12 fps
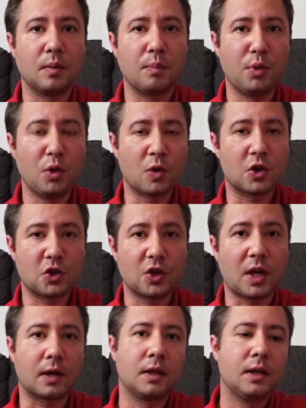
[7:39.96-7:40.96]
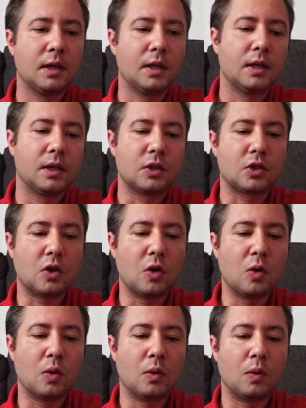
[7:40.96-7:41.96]
pure shock.
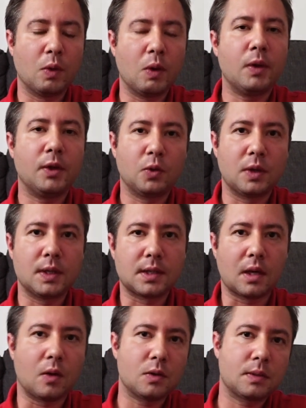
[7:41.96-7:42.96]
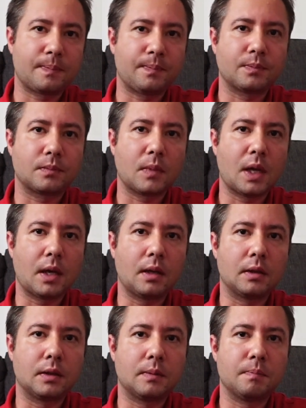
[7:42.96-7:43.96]
So we went to his house,
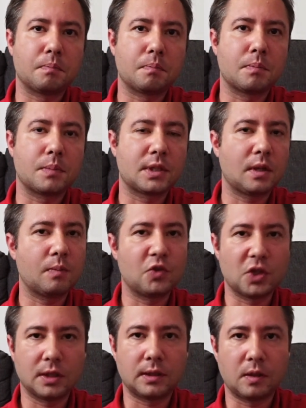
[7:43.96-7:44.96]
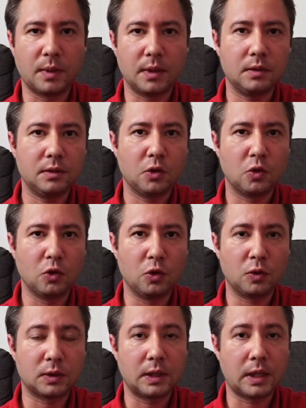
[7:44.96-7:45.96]
and some gentleman who
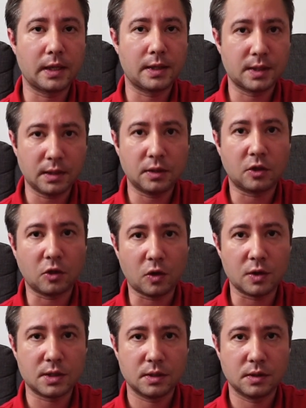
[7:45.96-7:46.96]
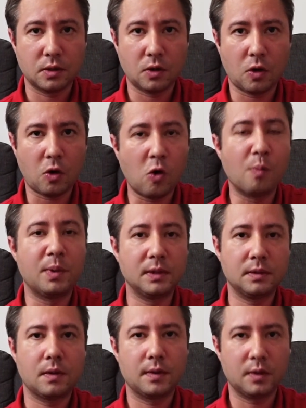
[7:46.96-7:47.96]
looked like Santa Claus
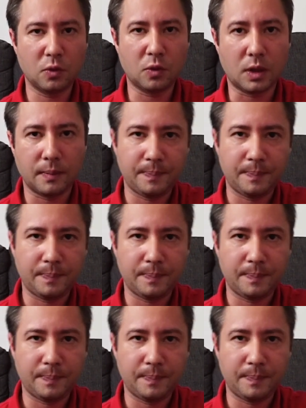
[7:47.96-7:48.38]
opened the door.